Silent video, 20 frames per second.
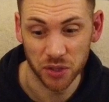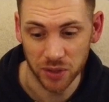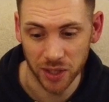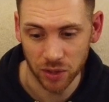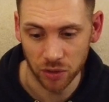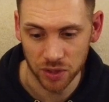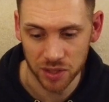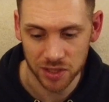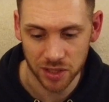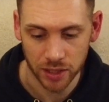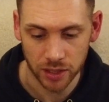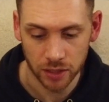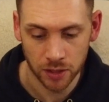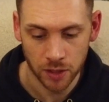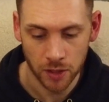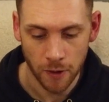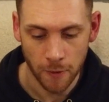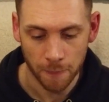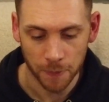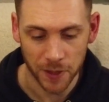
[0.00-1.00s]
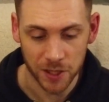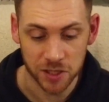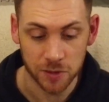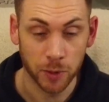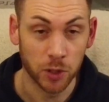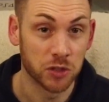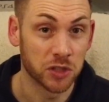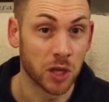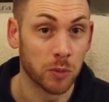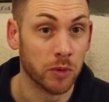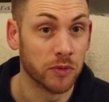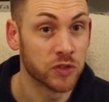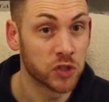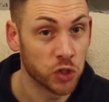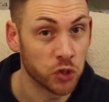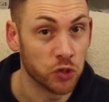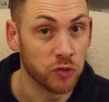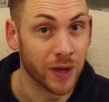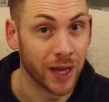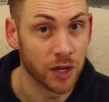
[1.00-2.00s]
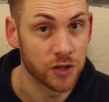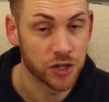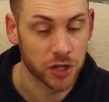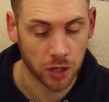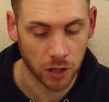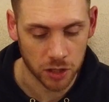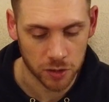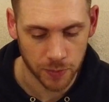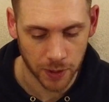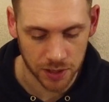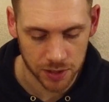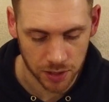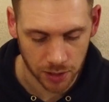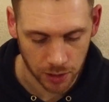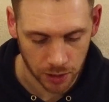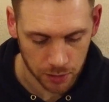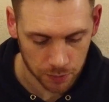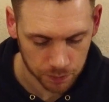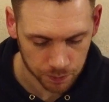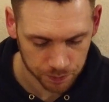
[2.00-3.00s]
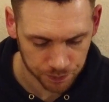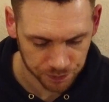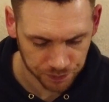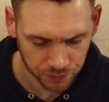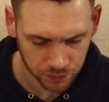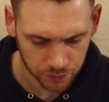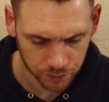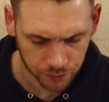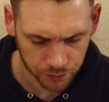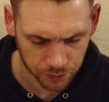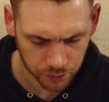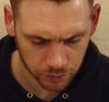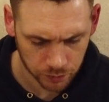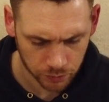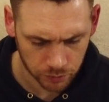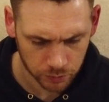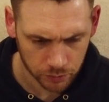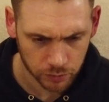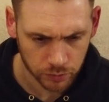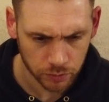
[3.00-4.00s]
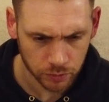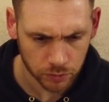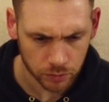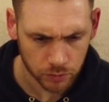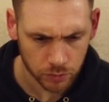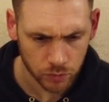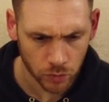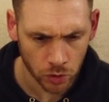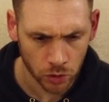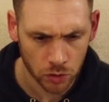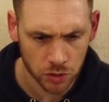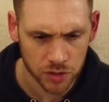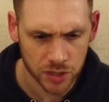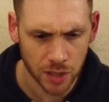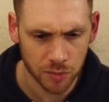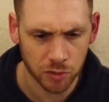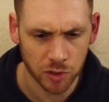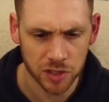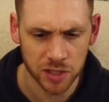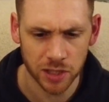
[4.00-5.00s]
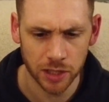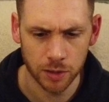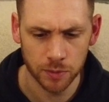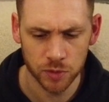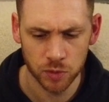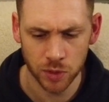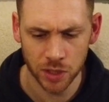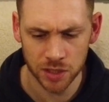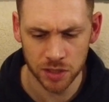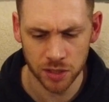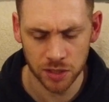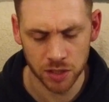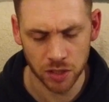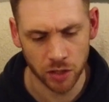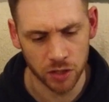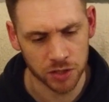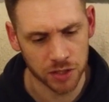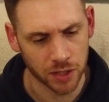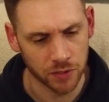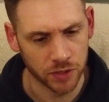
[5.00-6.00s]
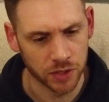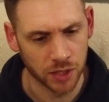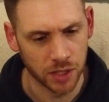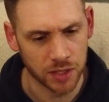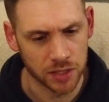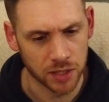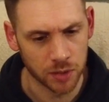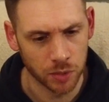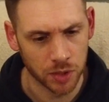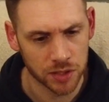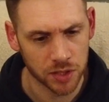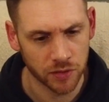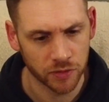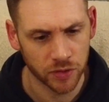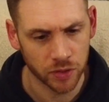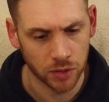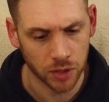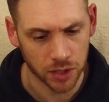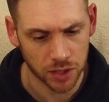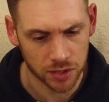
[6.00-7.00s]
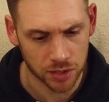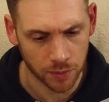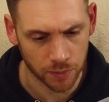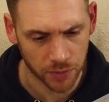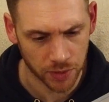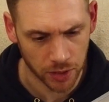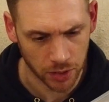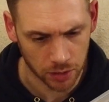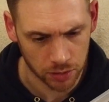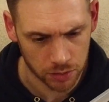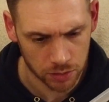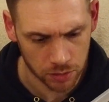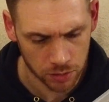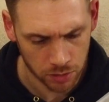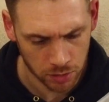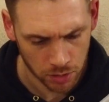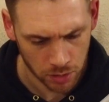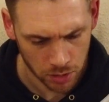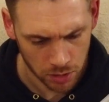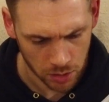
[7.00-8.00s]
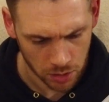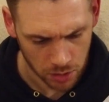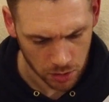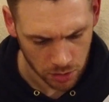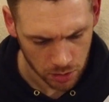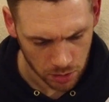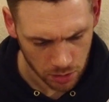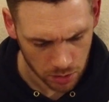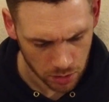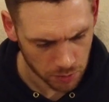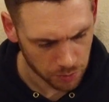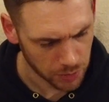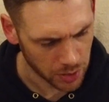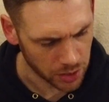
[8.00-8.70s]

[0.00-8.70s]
It'll be a shame if it's supposed to come with 2 voucher codes, basically. It's supposed to come with 2 voucher codes, basically. Slips. Why isn't this going together nicely? Why does it feel like some things? Why isn't this going together nicely?